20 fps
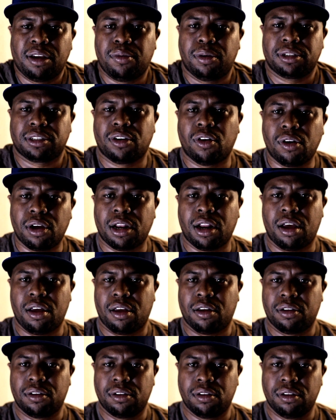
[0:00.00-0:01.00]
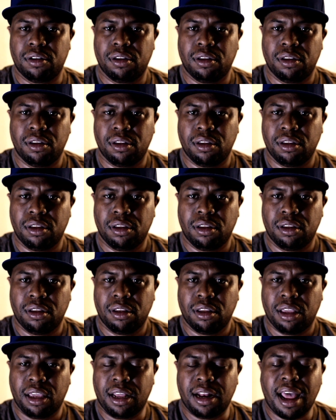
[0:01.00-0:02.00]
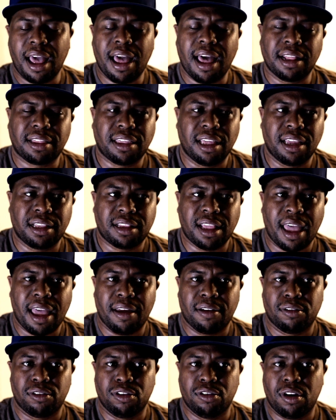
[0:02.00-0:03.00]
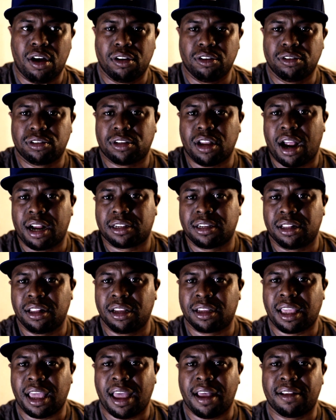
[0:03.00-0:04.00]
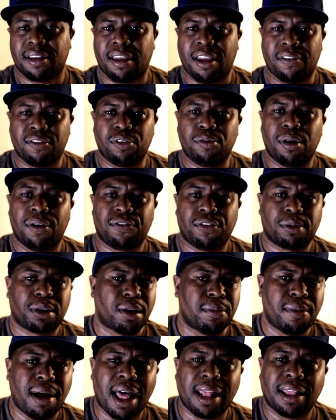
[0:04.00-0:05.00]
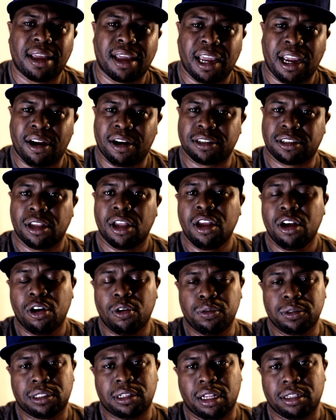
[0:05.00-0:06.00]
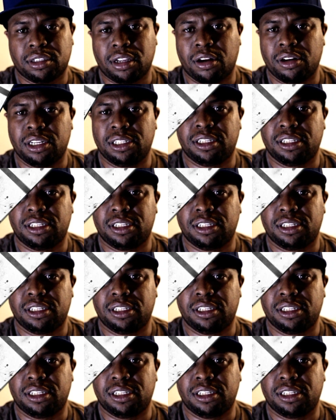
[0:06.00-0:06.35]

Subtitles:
what's going on. And I think that, you start to look at everyone from Kamala Harris, who was the Attorney